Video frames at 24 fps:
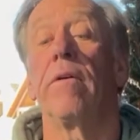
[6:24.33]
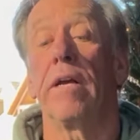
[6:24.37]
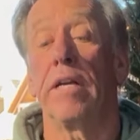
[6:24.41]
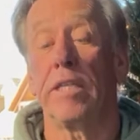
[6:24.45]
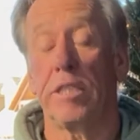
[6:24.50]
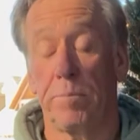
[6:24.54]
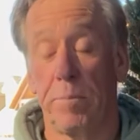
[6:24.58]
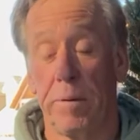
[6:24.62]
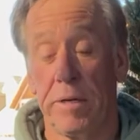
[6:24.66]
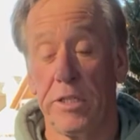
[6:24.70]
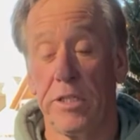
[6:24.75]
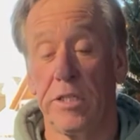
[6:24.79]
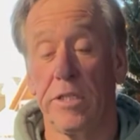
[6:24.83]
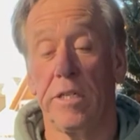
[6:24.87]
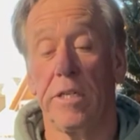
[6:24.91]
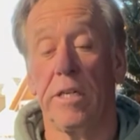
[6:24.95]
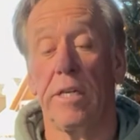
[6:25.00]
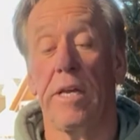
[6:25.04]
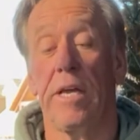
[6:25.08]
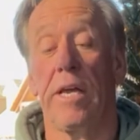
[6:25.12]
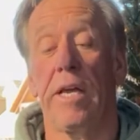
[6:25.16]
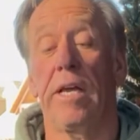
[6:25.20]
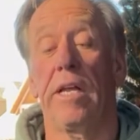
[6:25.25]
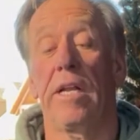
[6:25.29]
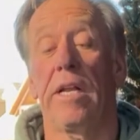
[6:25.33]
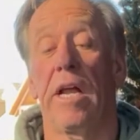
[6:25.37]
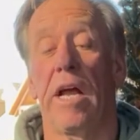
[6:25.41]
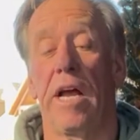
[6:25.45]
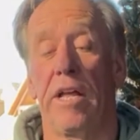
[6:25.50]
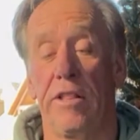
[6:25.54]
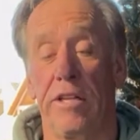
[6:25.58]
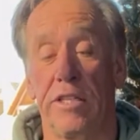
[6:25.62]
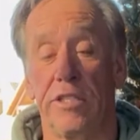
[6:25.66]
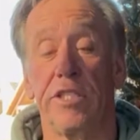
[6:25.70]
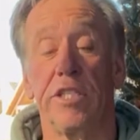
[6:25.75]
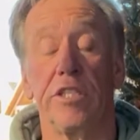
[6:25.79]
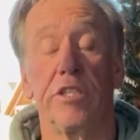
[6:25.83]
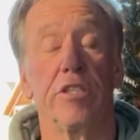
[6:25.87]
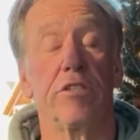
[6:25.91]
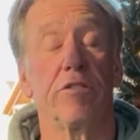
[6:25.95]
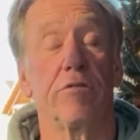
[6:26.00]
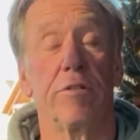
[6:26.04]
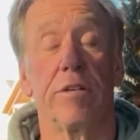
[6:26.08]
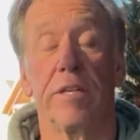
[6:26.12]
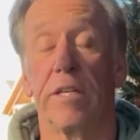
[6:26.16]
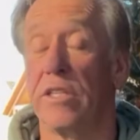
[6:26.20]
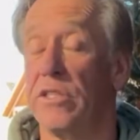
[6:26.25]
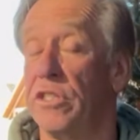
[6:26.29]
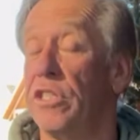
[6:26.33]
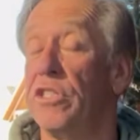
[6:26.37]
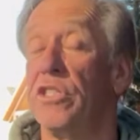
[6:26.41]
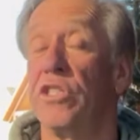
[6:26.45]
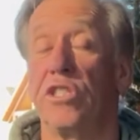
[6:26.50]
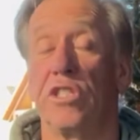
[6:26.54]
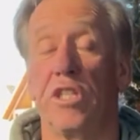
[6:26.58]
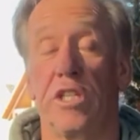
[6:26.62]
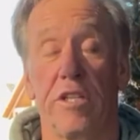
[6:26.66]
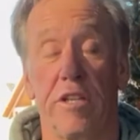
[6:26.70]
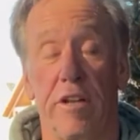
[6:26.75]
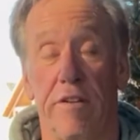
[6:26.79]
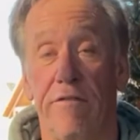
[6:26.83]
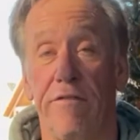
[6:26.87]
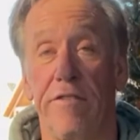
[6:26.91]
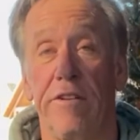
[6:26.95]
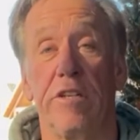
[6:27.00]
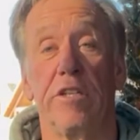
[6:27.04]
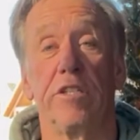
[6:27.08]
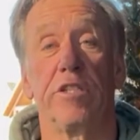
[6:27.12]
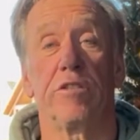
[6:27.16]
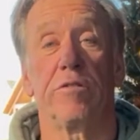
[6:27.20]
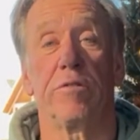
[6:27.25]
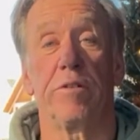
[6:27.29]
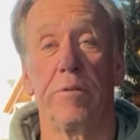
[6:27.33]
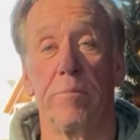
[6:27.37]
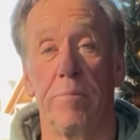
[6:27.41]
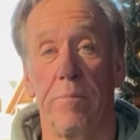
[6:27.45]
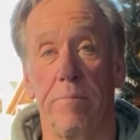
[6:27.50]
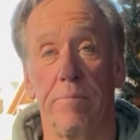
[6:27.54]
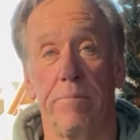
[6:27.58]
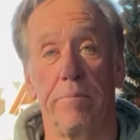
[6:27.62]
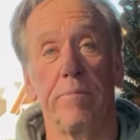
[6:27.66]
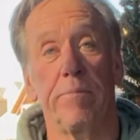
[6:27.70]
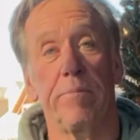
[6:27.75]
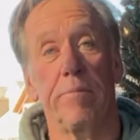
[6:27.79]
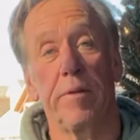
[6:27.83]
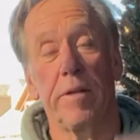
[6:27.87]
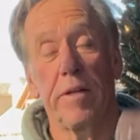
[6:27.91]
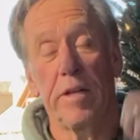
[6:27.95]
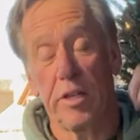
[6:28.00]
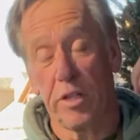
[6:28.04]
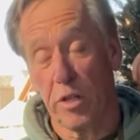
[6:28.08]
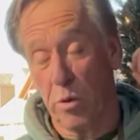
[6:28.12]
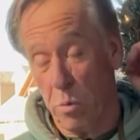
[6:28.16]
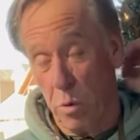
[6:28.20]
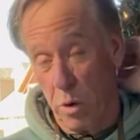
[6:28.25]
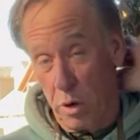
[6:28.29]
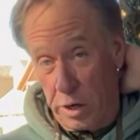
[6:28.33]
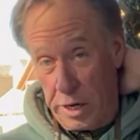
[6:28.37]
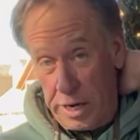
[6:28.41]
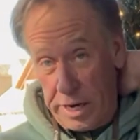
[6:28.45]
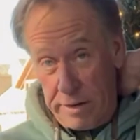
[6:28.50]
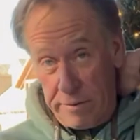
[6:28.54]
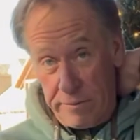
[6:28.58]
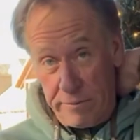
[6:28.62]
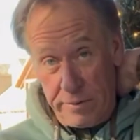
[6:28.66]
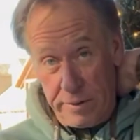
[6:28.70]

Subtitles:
especially in this industry, because this is a tough industry to work in.